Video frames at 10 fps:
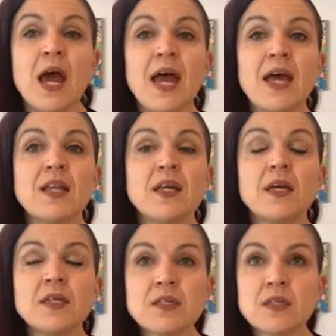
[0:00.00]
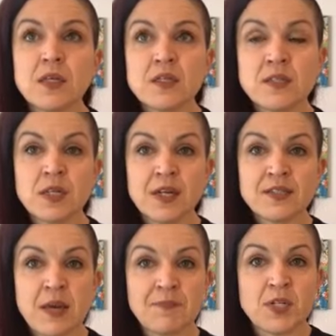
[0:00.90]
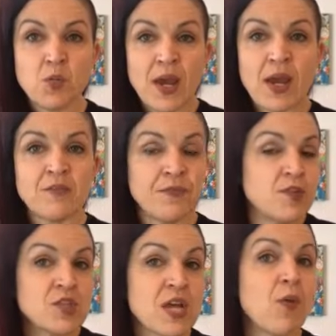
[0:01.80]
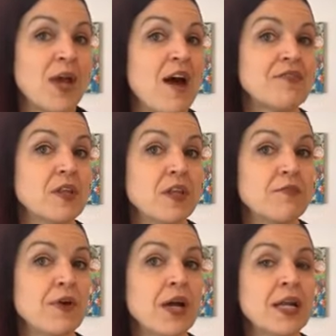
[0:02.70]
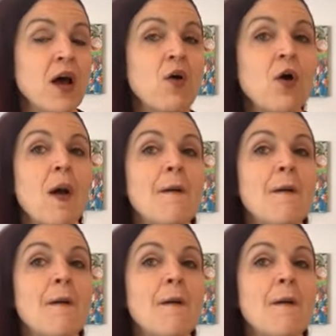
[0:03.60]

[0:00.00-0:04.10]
And it's an accepted way of just how we have to live right now.